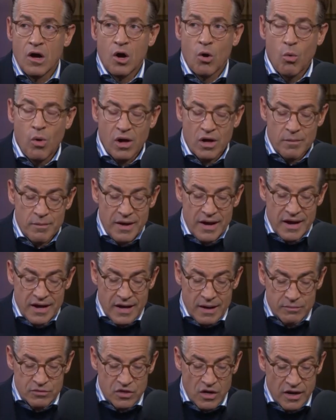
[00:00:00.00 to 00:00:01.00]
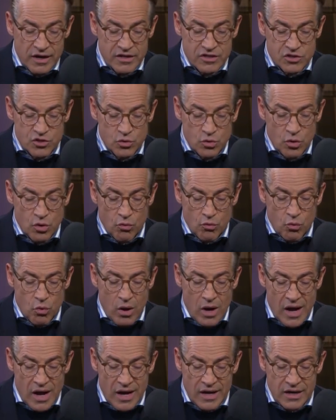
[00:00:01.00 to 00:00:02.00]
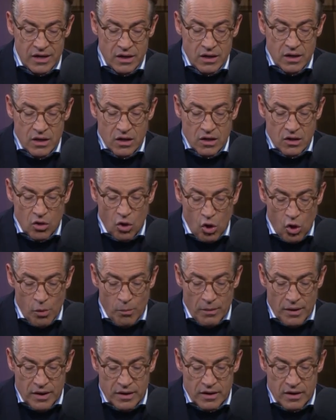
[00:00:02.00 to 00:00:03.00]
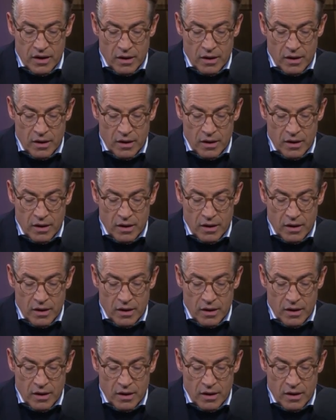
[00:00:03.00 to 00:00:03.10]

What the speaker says: Welcome back. I'm talking to Ron Coleman,